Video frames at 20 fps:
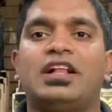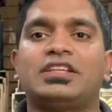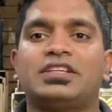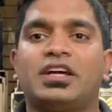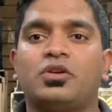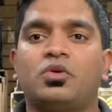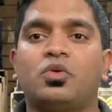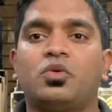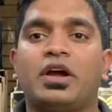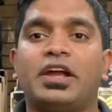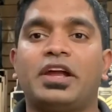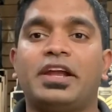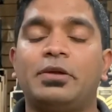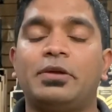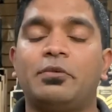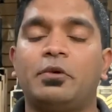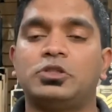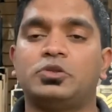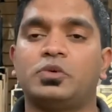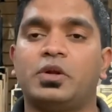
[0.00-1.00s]
and do an
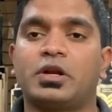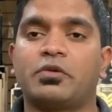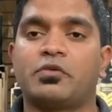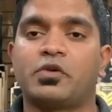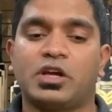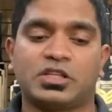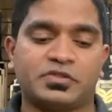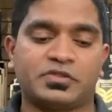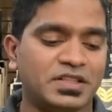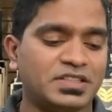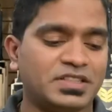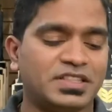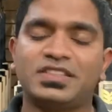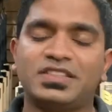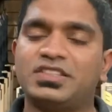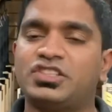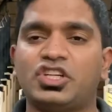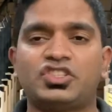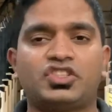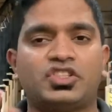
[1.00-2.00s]
individual review as well. This is
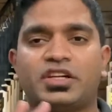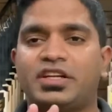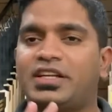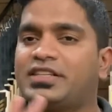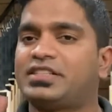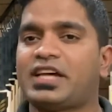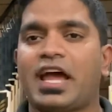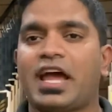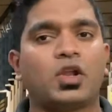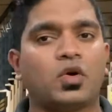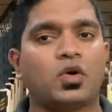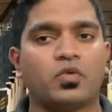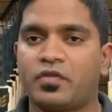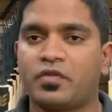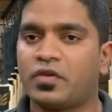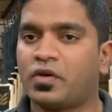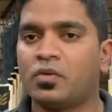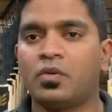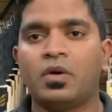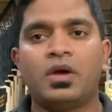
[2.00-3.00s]
just a design
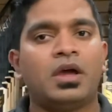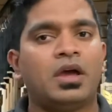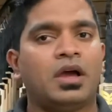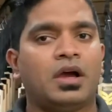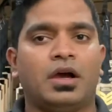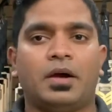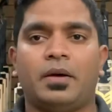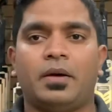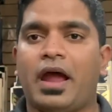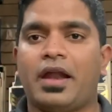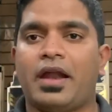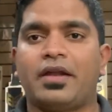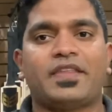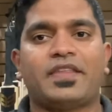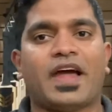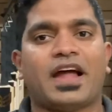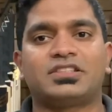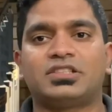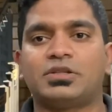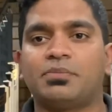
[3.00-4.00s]
overview, and
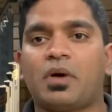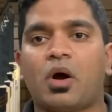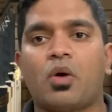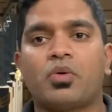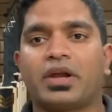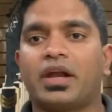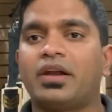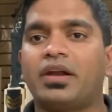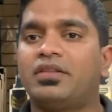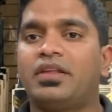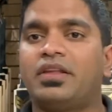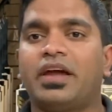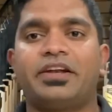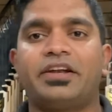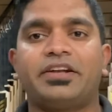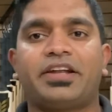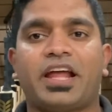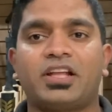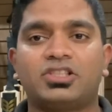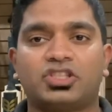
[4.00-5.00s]
that's about it, the
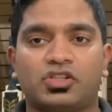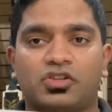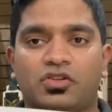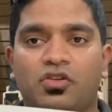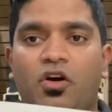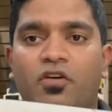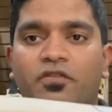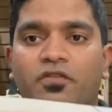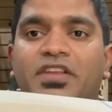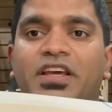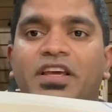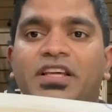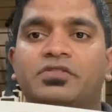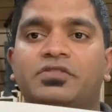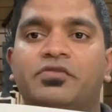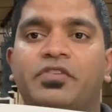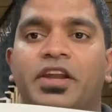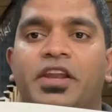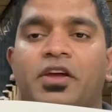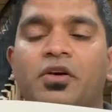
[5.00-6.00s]
intention of these
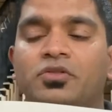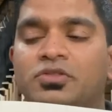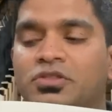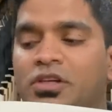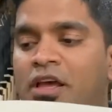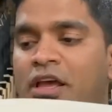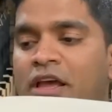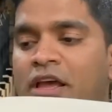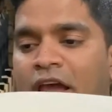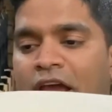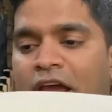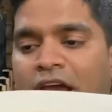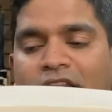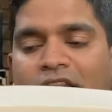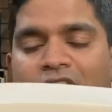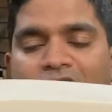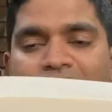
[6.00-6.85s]
videos. And then